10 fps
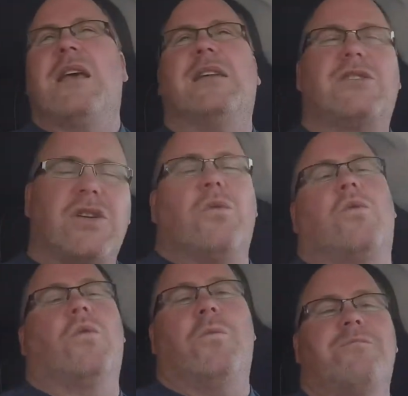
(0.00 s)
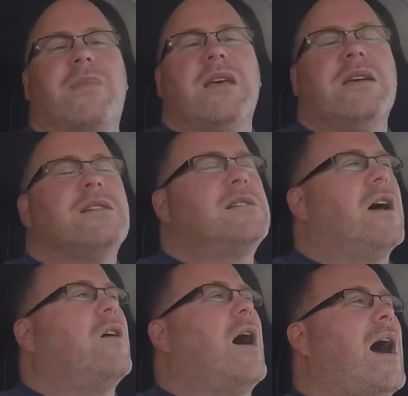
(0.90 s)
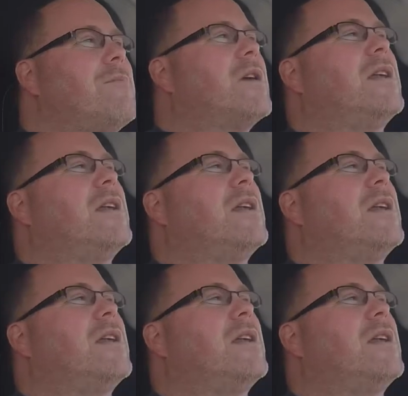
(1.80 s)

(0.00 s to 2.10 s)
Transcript: It's so cool. So I'm going